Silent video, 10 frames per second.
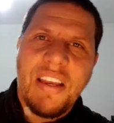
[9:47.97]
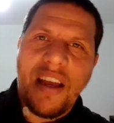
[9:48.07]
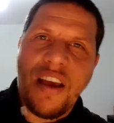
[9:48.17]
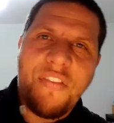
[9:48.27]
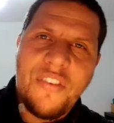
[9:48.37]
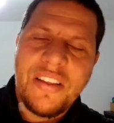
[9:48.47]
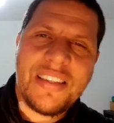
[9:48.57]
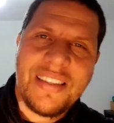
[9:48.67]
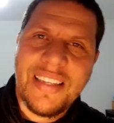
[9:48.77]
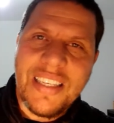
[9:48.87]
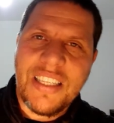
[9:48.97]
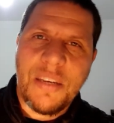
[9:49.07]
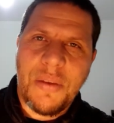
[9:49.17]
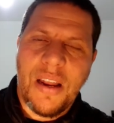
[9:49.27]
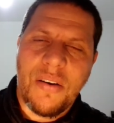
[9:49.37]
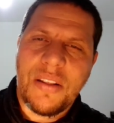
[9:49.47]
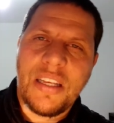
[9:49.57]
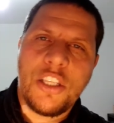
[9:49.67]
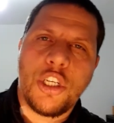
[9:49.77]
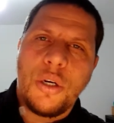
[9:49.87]
if it's dissimilarity,
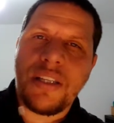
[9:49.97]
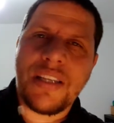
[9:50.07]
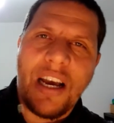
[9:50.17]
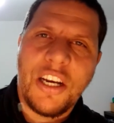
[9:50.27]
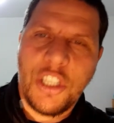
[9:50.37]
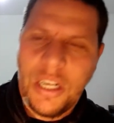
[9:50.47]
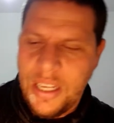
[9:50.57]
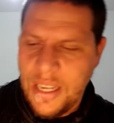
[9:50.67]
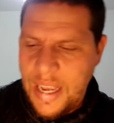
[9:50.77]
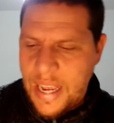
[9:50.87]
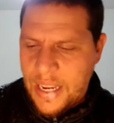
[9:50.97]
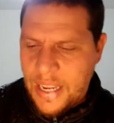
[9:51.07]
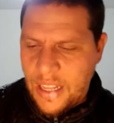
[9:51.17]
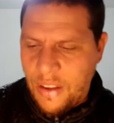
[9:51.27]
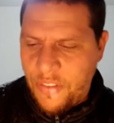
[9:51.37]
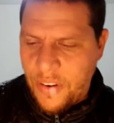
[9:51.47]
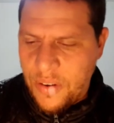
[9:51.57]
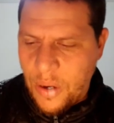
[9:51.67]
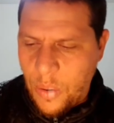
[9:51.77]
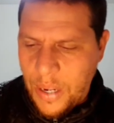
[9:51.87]
so it's actually getting further
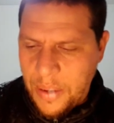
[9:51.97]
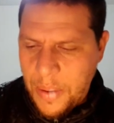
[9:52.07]
away.